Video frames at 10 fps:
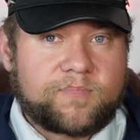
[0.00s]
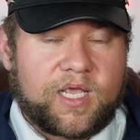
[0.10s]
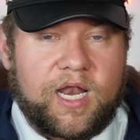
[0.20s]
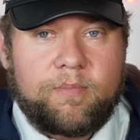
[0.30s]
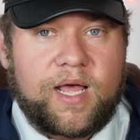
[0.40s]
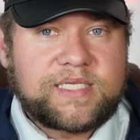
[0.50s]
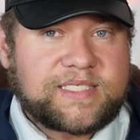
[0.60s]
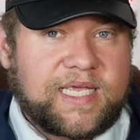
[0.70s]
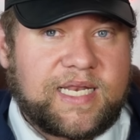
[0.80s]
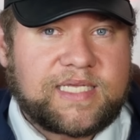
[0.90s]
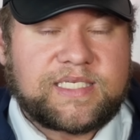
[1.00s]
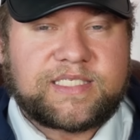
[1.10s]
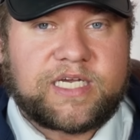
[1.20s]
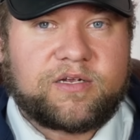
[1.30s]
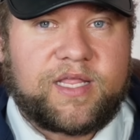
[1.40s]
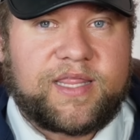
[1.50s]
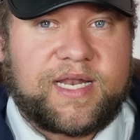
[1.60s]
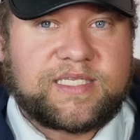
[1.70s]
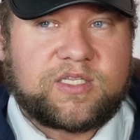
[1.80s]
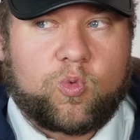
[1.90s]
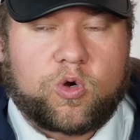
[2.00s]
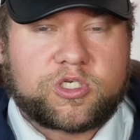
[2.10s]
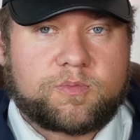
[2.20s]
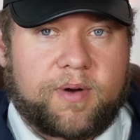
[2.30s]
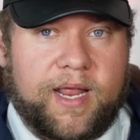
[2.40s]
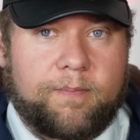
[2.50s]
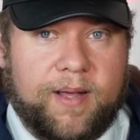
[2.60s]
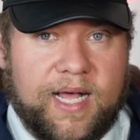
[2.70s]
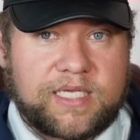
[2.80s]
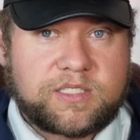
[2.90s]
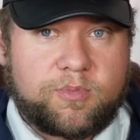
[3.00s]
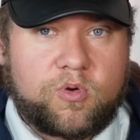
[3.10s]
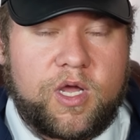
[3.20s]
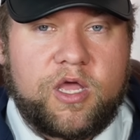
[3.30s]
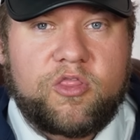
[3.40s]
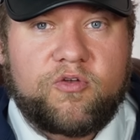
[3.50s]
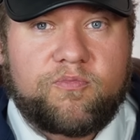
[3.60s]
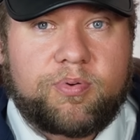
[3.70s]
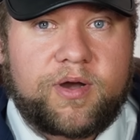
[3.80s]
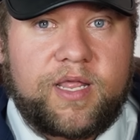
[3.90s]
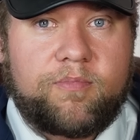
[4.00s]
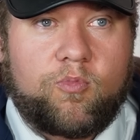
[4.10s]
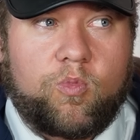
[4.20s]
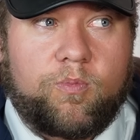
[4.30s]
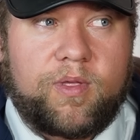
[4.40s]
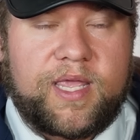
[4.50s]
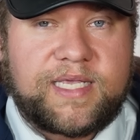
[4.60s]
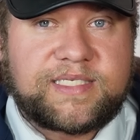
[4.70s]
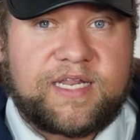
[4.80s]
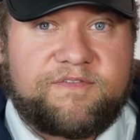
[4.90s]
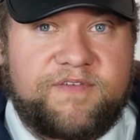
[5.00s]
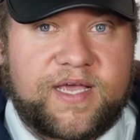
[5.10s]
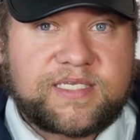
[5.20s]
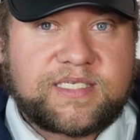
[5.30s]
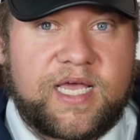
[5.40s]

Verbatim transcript: And I'm not saying necessarily that it's the worst brand possible, they're pretty easy to fix.